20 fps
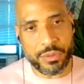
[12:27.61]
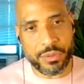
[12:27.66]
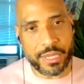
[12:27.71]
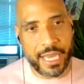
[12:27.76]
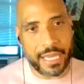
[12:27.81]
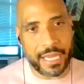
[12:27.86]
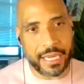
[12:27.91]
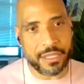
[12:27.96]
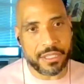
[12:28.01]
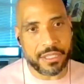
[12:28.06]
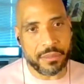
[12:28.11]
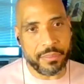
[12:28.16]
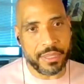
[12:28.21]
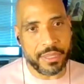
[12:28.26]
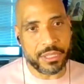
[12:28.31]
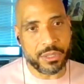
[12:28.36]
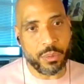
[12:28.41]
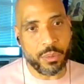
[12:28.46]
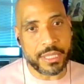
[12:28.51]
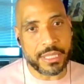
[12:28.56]
get it to be
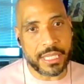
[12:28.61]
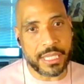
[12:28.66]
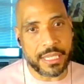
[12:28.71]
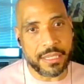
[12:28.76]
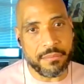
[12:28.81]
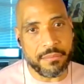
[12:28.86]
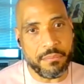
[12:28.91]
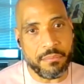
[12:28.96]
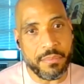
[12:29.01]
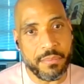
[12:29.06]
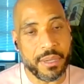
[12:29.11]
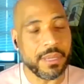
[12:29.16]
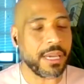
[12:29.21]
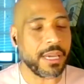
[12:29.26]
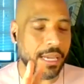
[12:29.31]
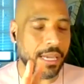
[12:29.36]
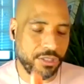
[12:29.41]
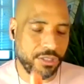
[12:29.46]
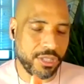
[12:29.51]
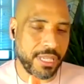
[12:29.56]
20,
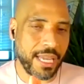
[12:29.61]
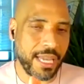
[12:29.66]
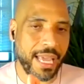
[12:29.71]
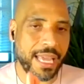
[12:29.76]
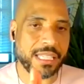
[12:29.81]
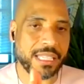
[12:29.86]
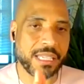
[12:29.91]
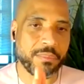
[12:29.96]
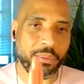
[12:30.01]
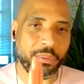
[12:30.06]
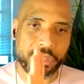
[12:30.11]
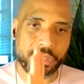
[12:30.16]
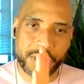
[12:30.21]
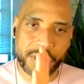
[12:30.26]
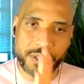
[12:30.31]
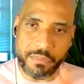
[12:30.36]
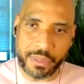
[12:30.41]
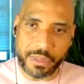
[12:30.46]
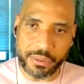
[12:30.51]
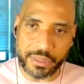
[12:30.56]
I should say
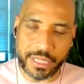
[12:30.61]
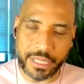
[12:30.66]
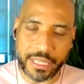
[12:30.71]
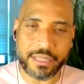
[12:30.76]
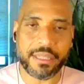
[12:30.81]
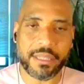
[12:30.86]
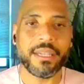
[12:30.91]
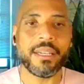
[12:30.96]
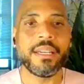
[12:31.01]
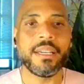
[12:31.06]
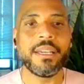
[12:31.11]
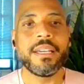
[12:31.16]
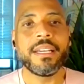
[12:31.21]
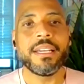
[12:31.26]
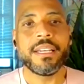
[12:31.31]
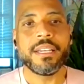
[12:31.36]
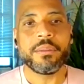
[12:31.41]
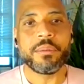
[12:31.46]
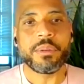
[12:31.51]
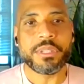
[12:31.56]
18.2 million.
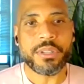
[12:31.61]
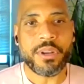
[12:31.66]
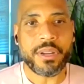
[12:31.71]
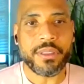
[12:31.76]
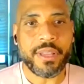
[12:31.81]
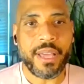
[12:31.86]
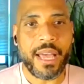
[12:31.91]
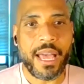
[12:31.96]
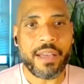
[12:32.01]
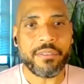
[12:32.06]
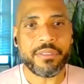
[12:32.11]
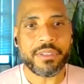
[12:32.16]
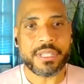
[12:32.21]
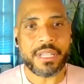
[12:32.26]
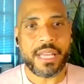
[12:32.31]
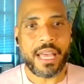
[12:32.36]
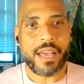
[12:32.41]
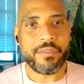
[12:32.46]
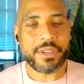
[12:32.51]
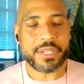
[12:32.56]
We're starting the
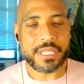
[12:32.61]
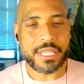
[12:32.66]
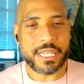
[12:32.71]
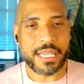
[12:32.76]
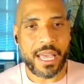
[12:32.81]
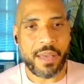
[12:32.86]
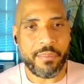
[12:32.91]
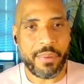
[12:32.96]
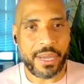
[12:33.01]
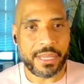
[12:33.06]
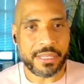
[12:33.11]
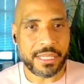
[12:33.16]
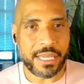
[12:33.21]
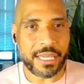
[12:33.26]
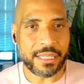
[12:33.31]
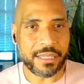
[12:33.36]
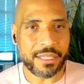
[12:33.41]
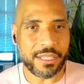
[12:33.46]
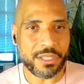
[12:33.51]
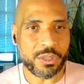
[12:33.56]
advocacy campaign to
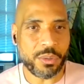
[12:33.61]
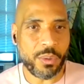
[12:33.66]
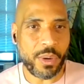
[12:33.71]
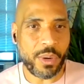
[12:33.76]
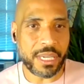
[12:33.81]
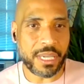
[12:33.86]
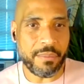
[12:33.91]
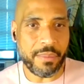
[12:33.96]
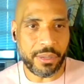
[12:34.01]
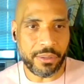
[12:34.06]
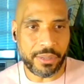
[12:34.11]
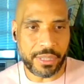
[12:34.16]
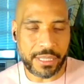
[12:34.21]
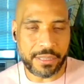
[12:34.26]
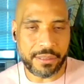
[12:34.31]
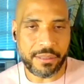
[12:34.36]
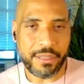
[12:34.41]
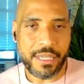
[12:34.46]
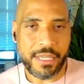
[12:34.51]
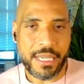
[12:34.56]
get it to 20
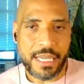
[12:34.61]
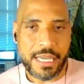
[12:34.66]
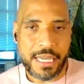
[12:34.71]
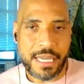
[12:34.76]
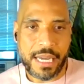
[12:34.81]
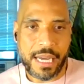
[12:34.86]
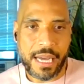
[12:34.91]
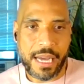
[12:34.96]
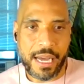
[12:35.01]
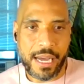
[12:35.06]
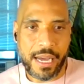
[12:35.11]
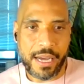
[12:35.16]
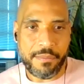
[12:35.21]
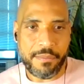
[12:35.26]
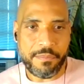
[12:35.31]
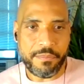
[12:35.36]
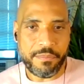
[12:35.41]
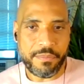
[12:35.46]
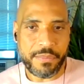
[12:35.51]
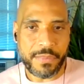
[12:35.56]
million. Um,
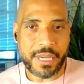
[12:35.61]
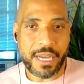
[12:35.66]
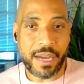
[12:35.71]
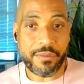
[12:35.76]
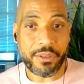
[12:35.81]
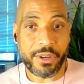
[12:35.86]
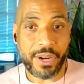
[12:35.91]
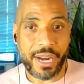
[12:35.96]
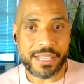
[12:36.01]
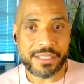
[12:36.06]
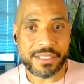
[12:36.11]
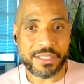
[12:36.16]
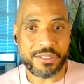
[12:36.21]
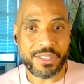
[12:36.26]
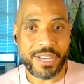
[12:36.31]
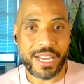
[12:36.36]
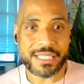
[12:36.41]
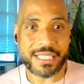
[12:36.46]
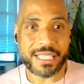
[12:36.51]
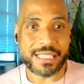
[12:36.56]
the governor has
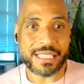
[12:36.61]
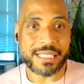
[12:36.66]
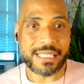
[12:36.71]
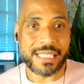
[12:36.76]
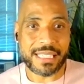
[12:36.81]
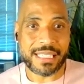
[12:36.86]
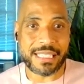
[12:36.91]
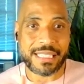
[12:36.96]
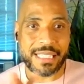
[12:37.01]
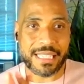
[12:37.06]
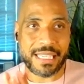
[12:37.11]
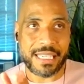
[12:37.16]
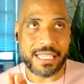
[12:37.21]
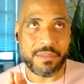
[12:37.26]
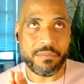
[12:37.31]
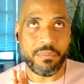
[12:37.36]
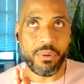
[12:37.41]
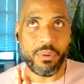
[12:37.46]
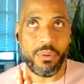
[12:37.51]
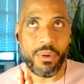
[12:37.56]
suggested
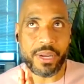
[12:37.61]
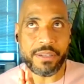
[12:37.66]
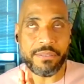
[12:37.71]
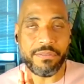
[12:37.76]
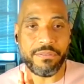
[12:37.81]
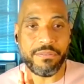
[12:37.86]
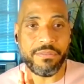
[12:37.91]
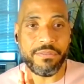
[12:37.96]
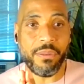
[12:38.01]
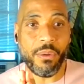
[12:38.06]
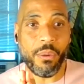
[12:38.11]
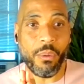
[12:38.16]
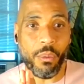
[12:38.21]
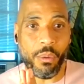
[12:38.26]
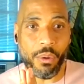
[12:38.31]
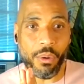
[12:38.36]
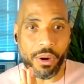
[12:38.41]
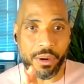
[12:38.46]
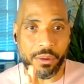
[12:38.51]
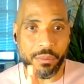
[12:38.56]

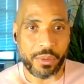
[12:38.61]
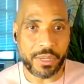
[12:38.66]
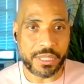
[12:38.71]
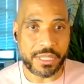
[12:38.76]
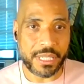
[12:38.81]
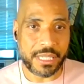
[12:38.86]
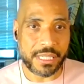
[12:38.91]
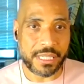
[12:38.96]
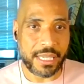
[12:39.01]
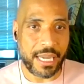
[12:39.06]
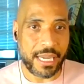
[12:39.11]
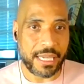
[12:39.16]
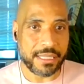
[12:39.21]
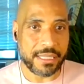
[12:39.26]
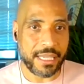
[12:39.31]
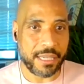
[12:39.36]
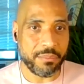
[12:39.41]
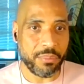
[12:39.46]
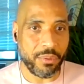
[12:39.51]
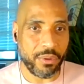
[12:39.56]
16.4, which is a
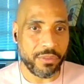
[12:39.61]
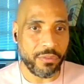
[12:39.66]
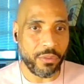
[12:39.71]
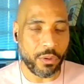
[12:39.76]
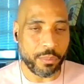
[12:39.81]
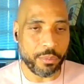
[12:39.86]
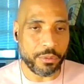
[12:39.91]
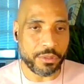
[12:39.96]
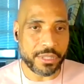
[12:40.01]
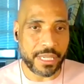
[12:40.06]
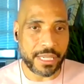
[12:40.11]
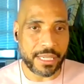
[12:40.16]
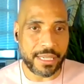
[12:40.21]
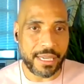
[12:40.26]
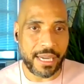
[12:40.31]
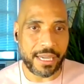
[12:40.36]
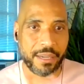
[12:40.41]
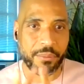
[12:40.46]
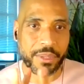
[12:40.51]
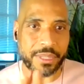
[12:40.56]
10.4%
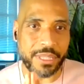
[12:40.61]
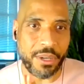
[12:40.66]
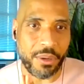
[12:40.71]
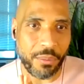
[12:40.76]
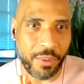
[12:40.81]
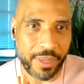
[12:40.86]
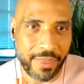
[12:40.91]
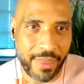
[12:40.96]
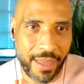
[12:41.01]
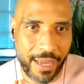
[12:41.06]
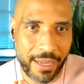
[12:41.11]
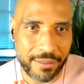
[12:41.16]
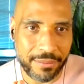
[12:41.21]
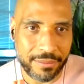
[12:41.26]
cut, and we don't want that.